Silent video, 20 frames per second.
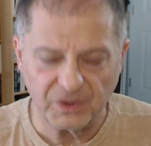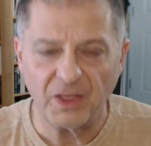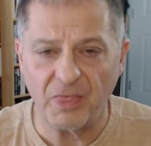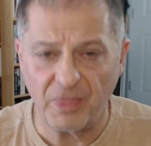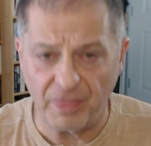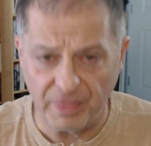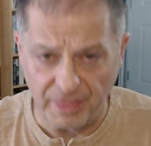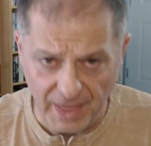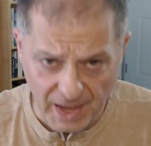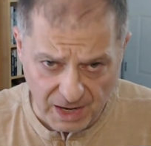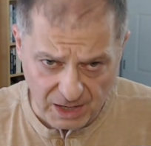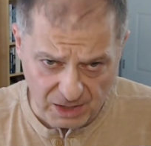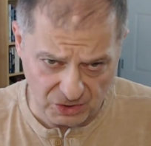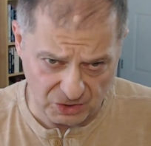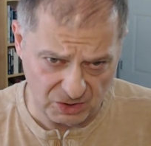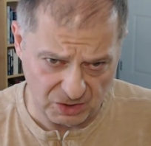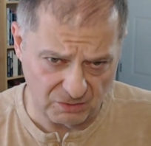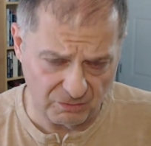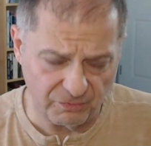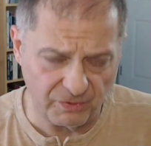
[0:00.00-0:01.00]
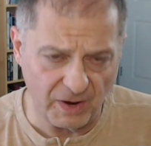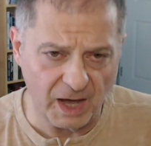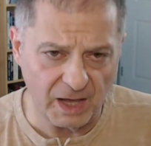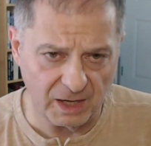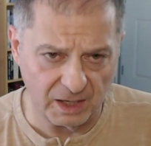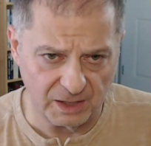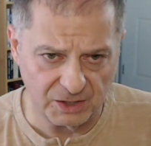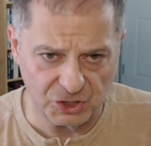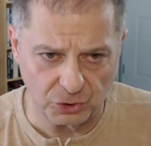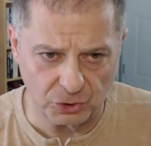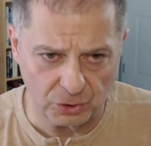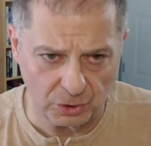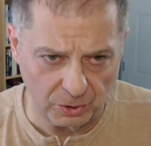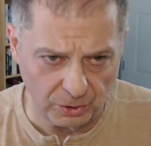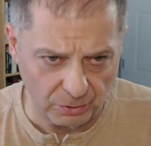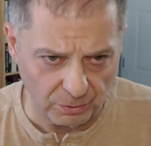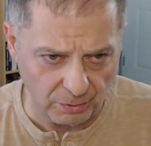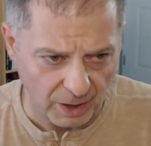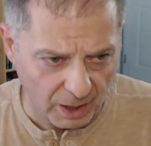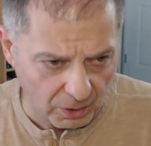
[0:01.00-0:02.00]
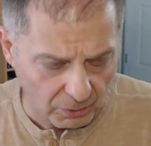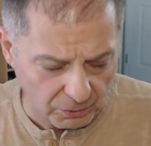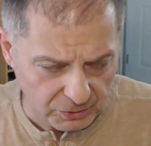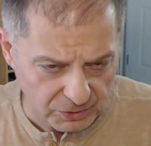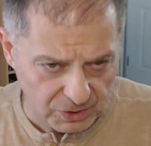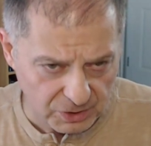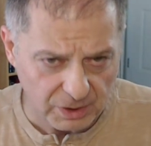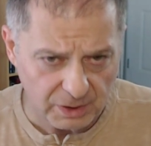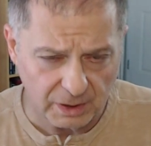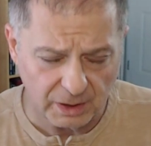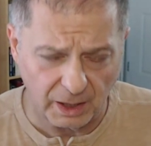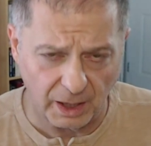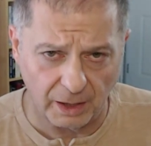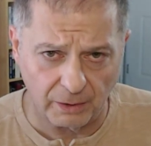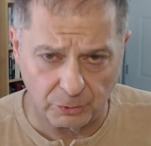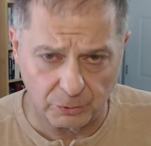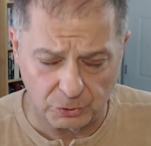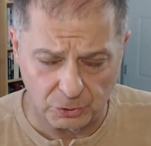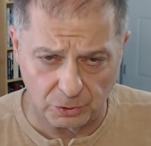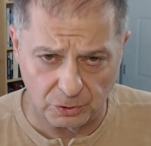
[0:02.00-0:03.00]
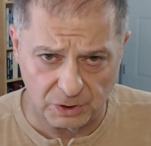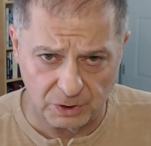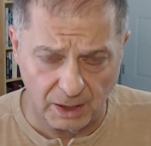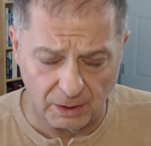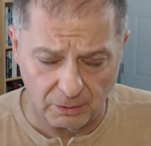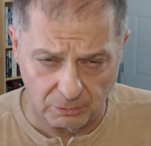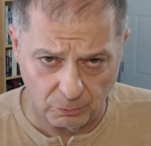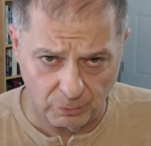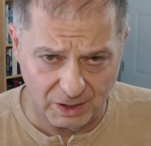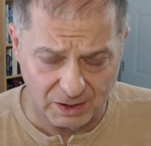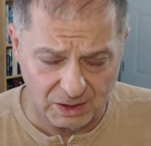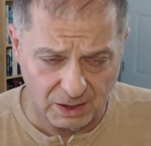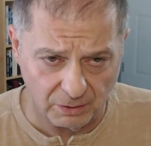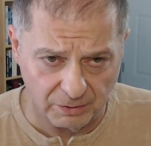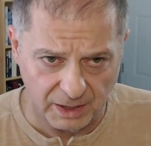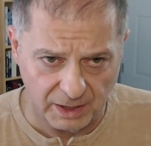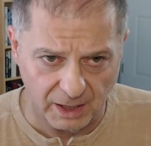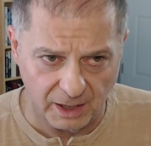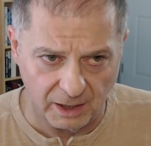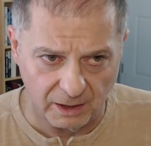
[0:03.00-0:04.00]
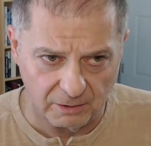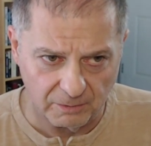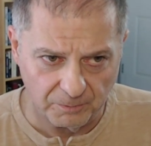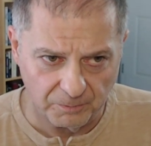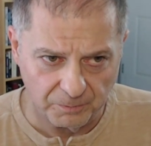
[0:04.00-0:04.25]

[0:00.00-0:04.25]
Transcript: Then finally she turned around and went down the aisle.